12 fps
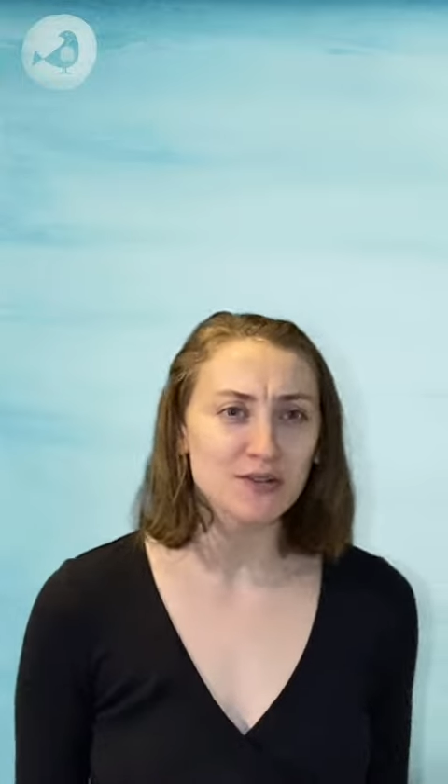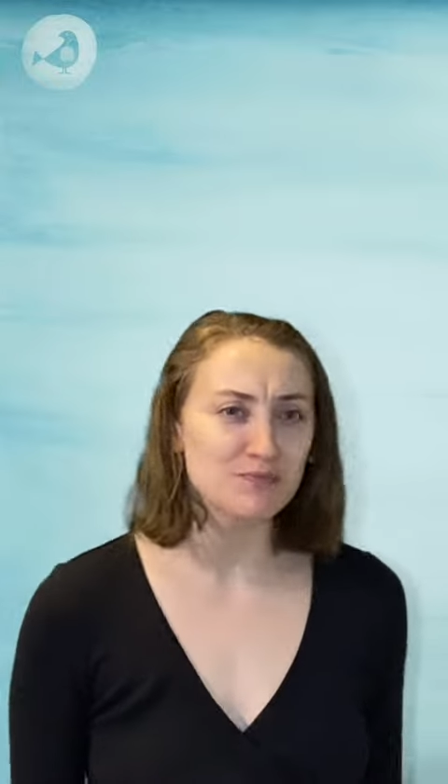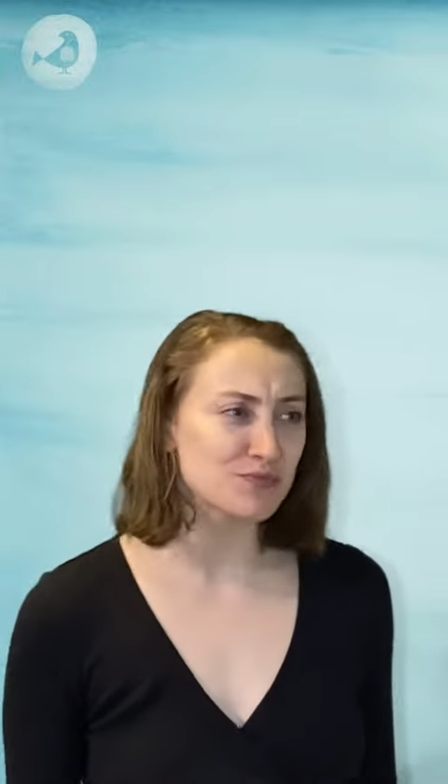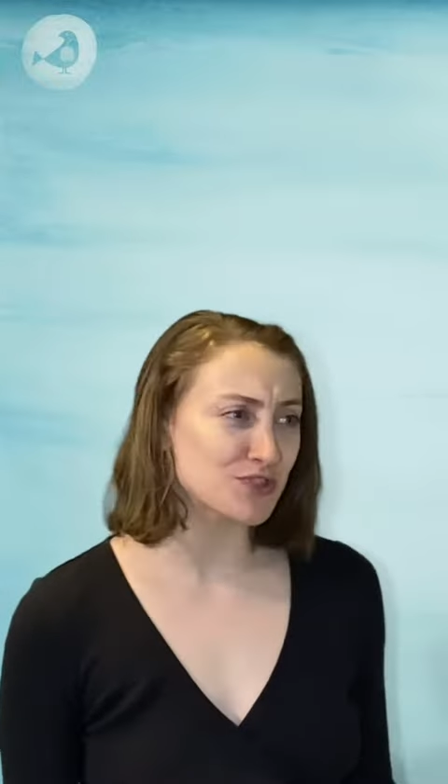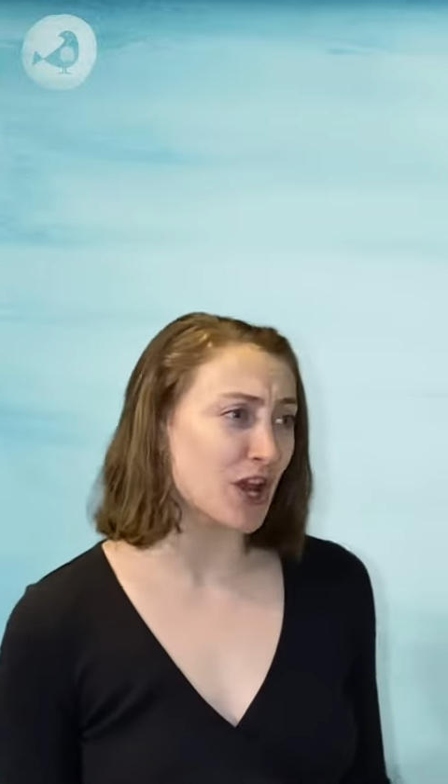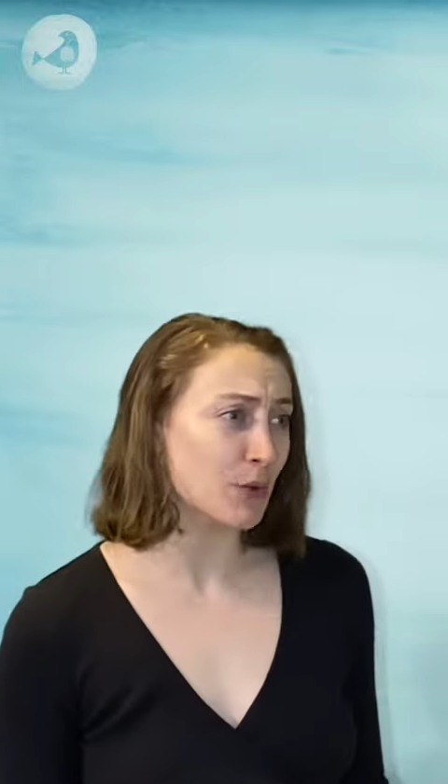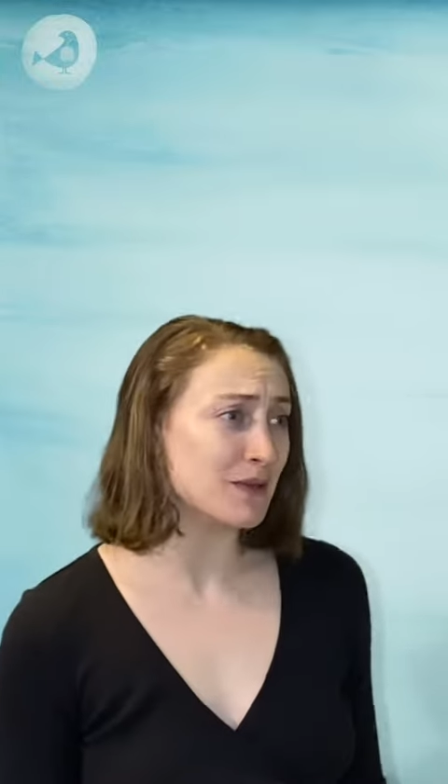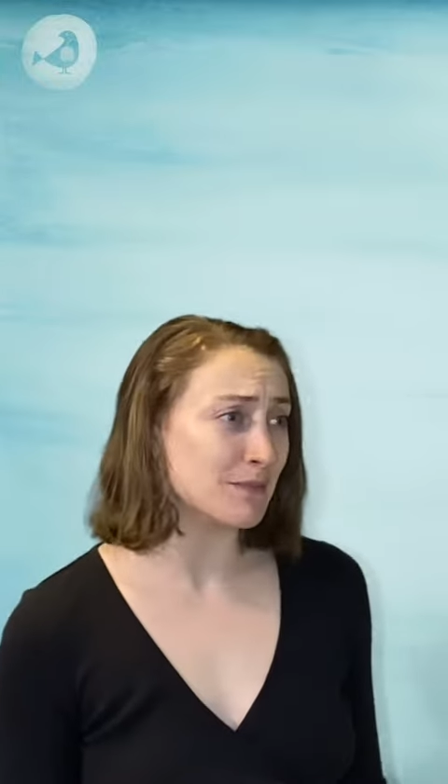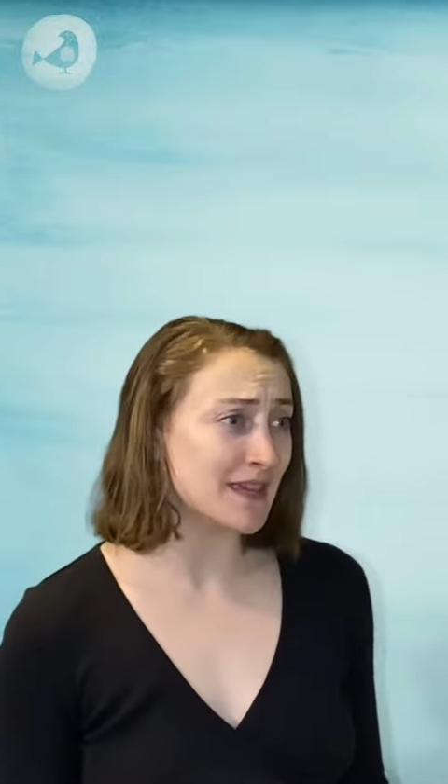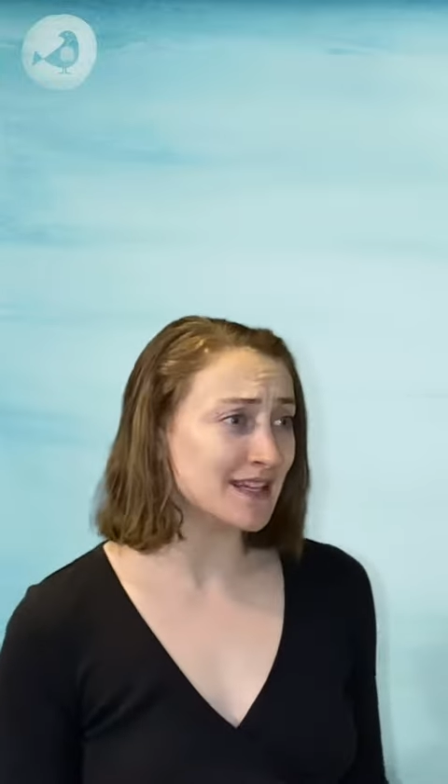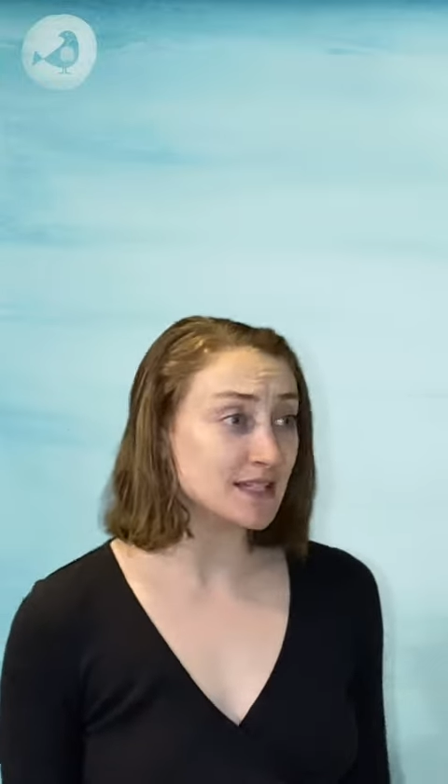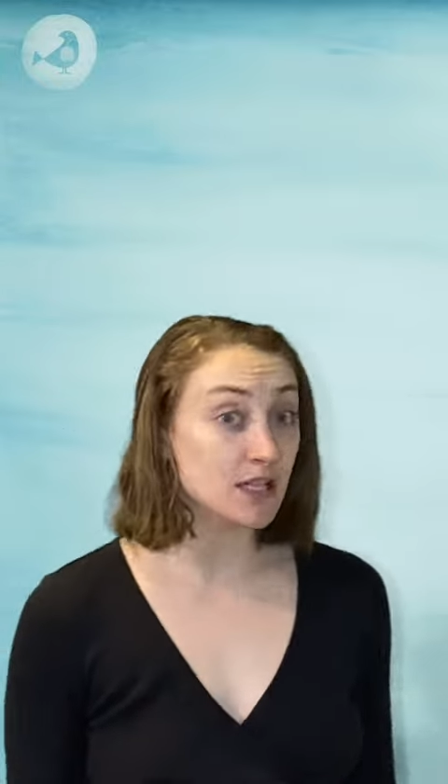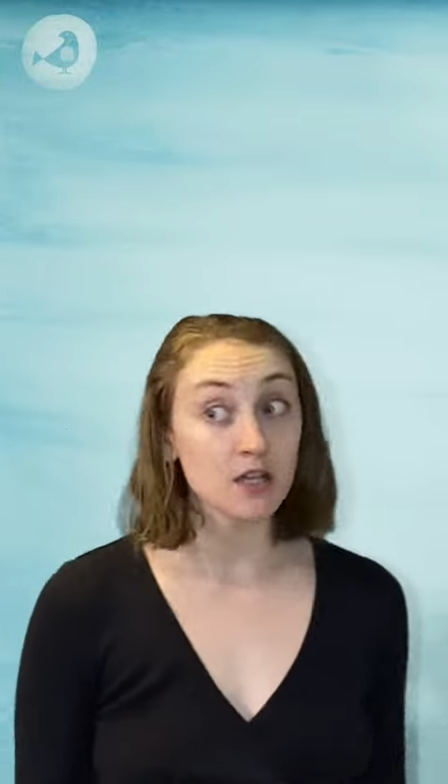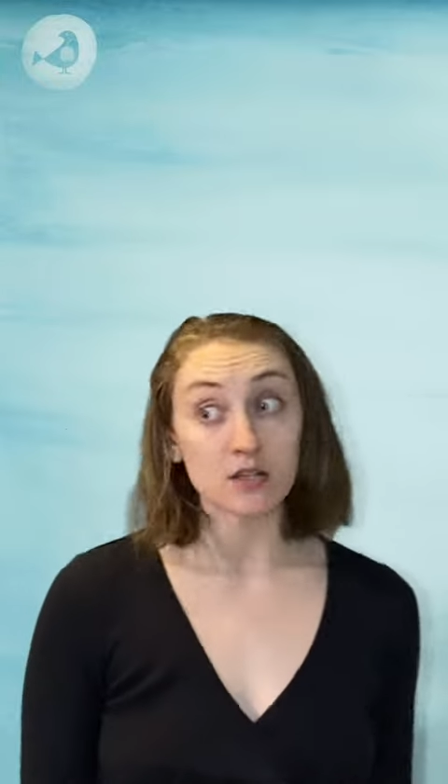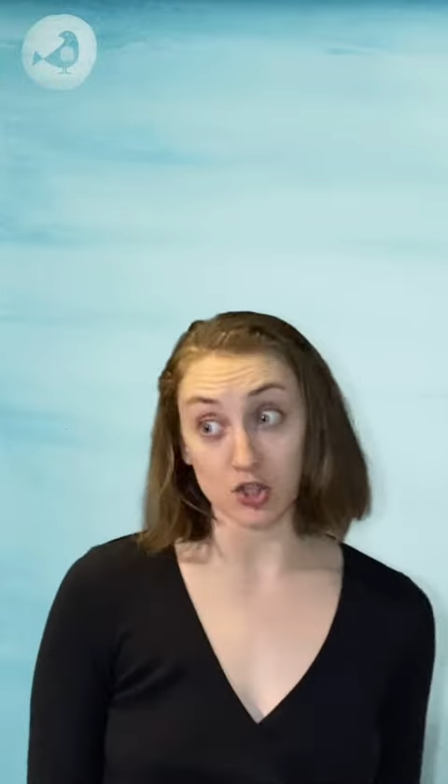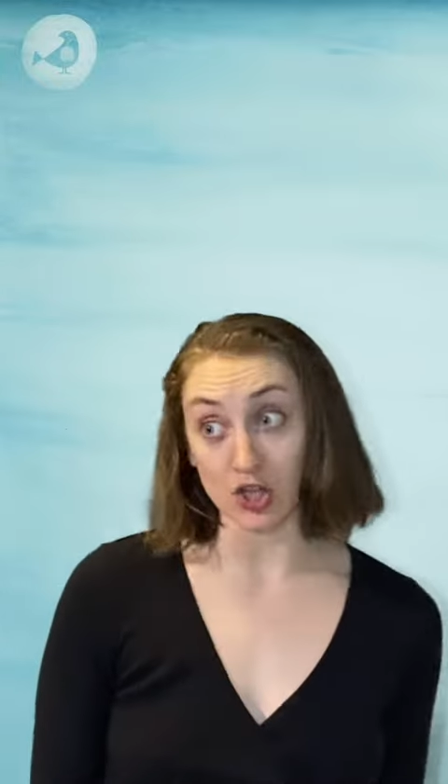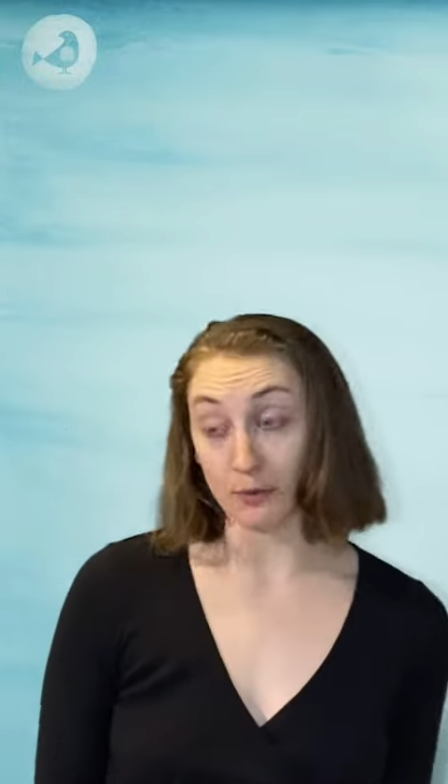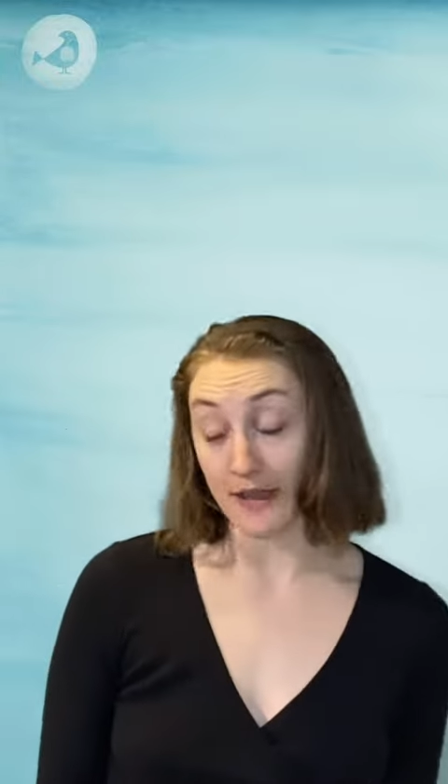Shall we meet?
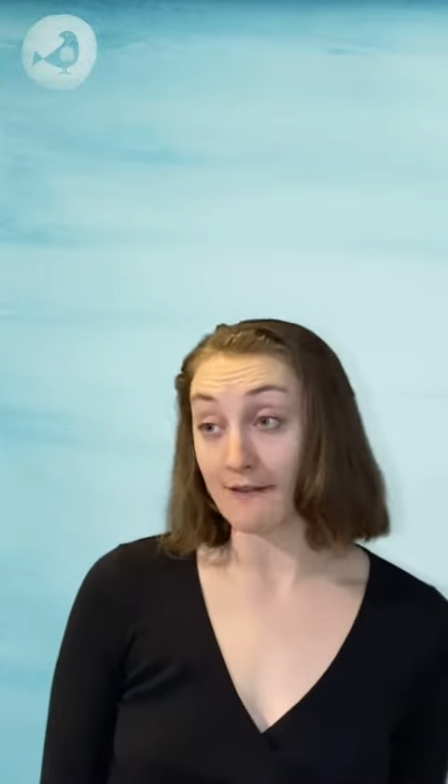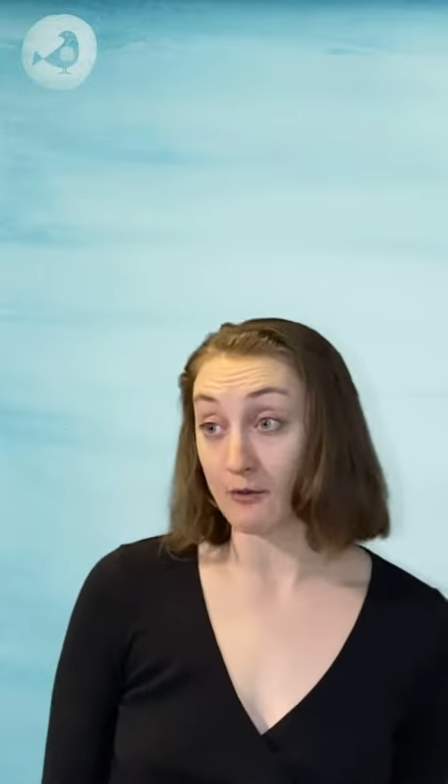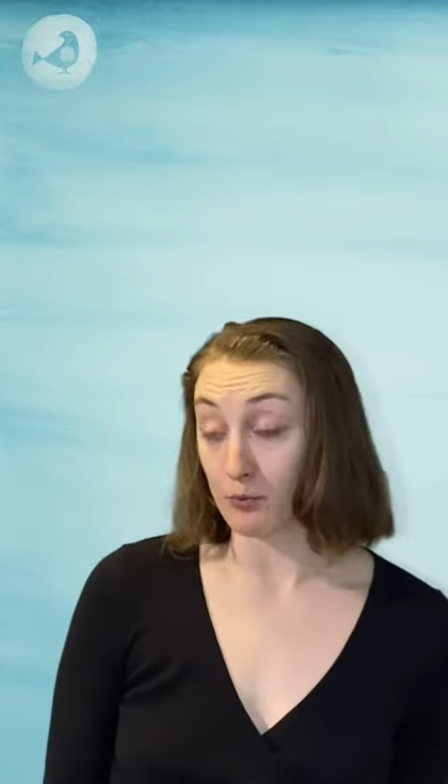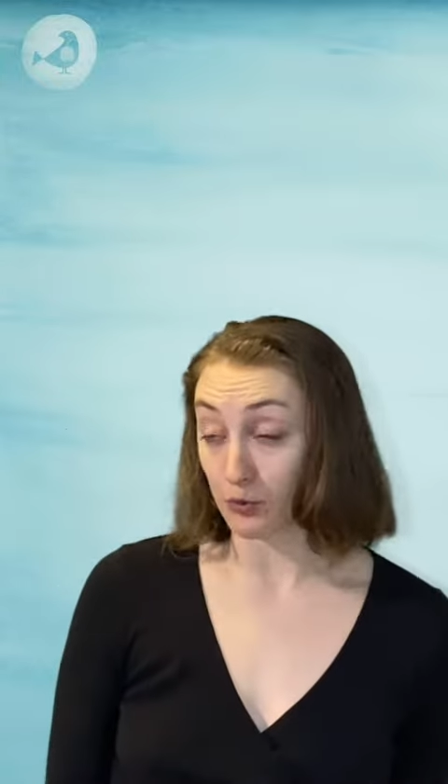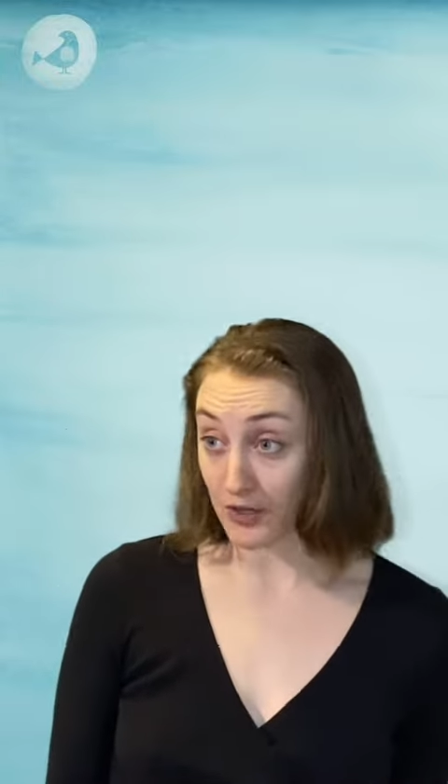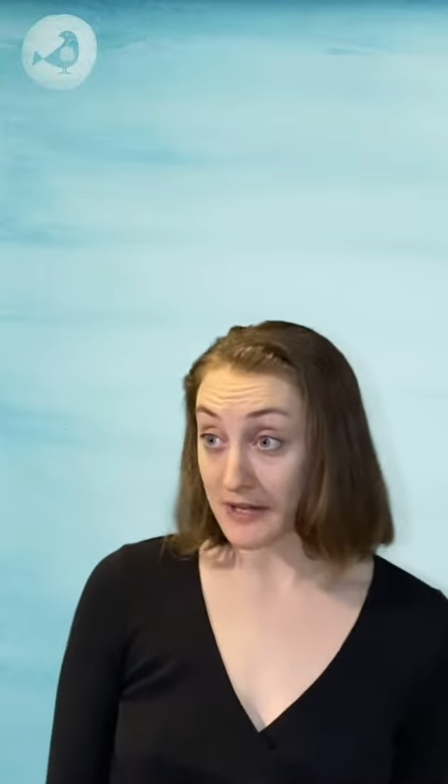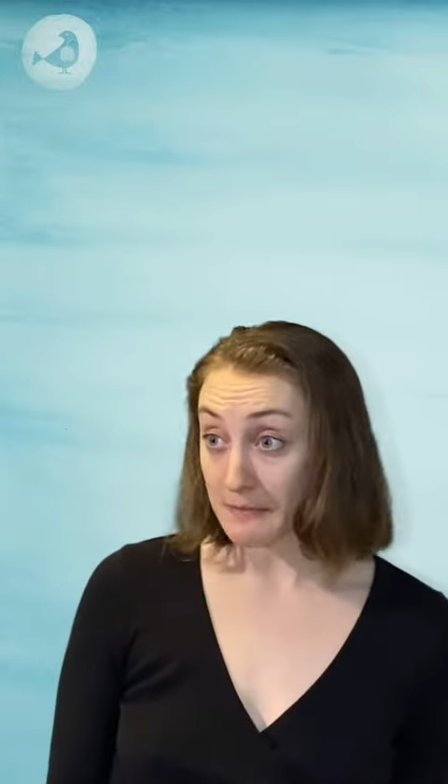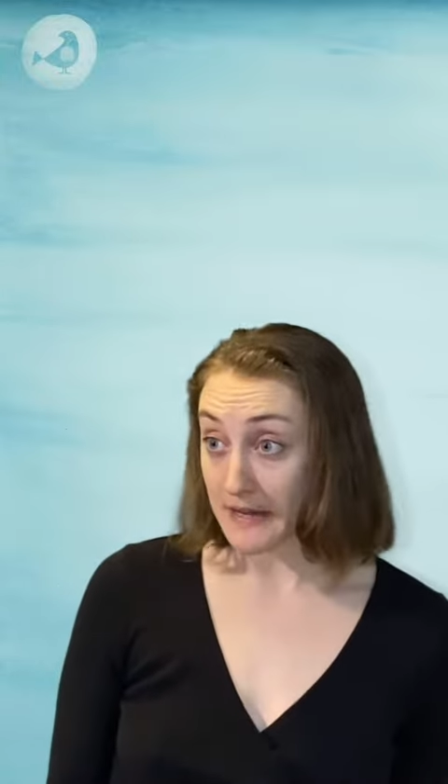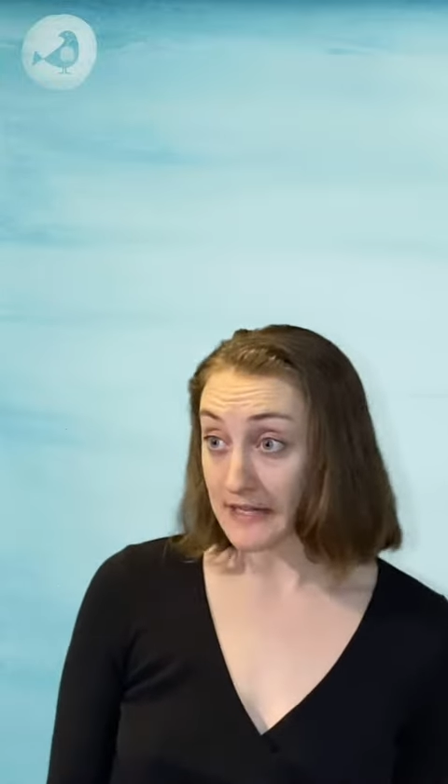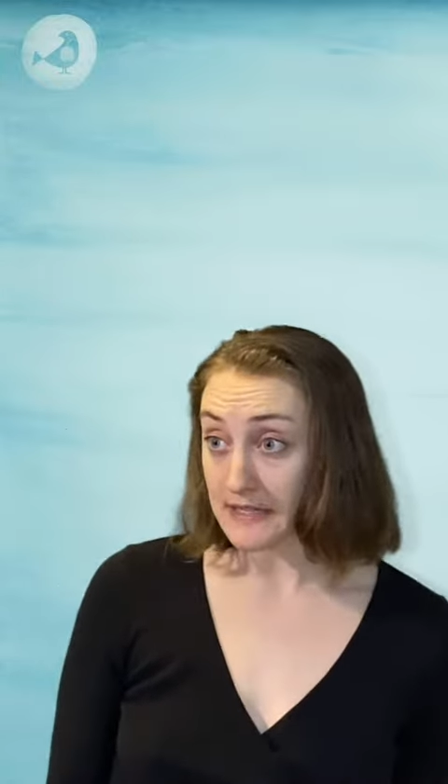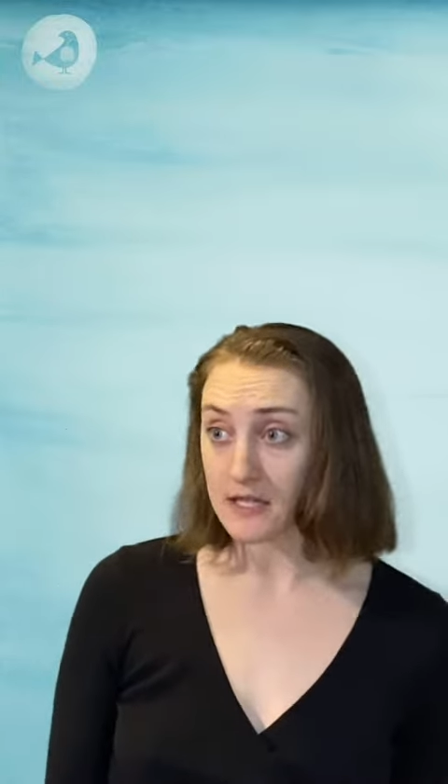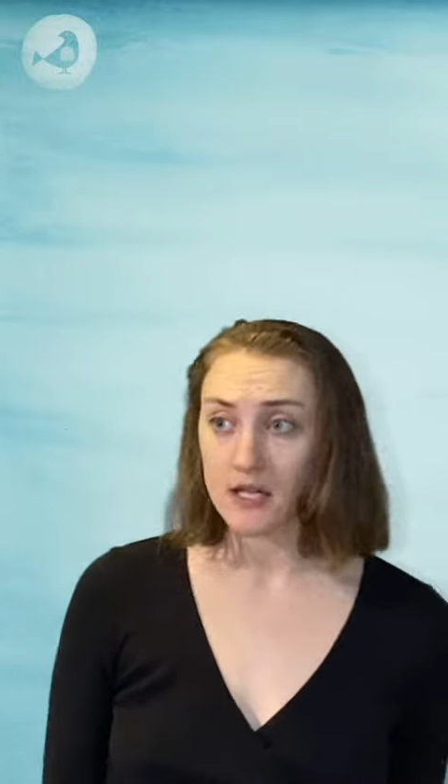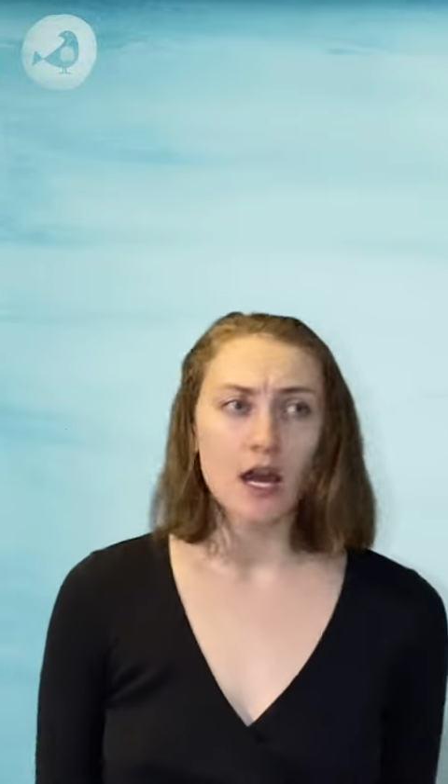Shall we have a pre-meet?